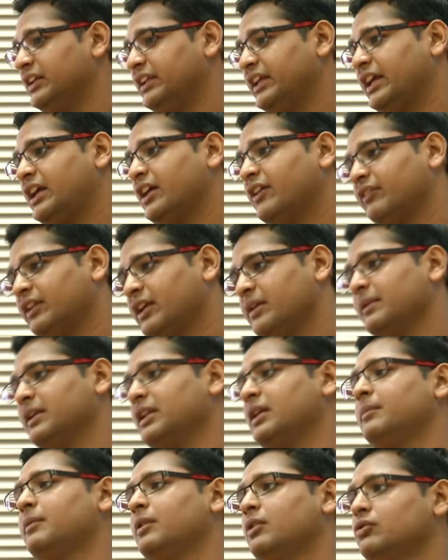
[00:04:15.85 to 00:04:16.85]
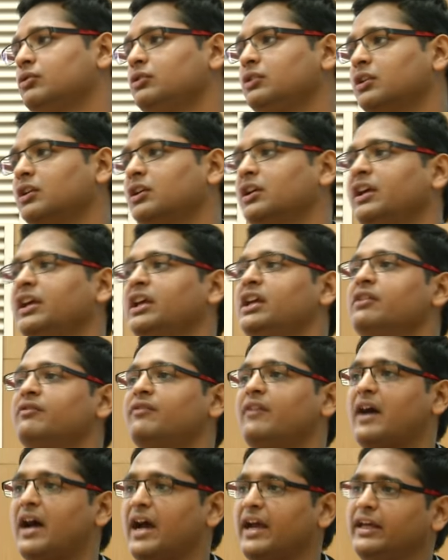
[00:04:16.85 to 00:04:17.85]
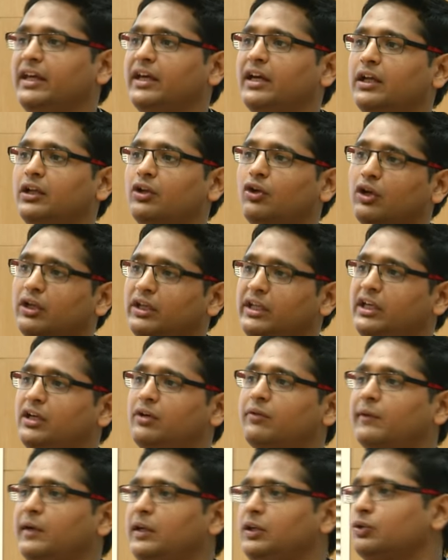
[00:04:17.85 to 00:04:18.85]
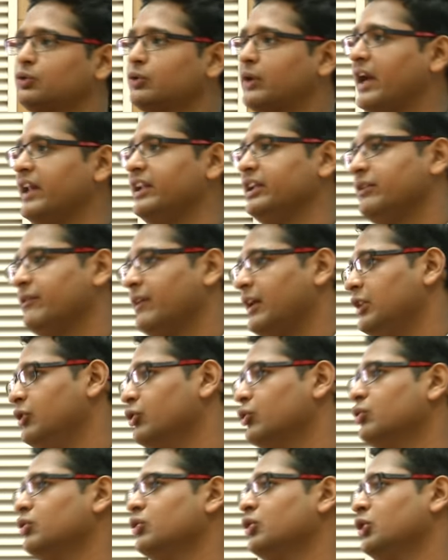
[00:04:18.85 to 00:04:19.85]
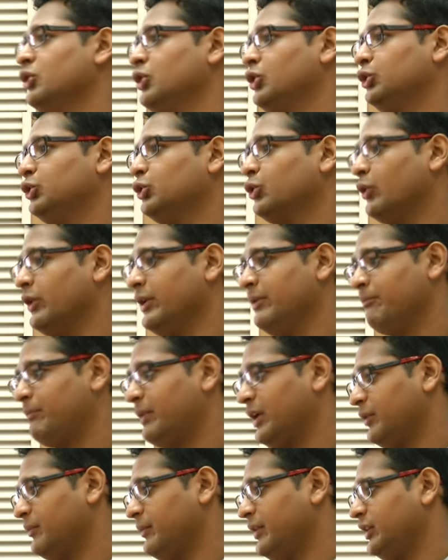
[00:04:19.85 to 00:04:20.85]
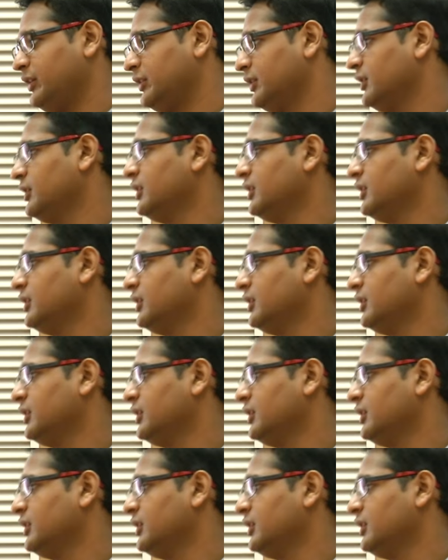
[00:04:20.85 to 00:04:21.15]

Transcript: Recoverable amount if higher or equal to carrying value no impairment.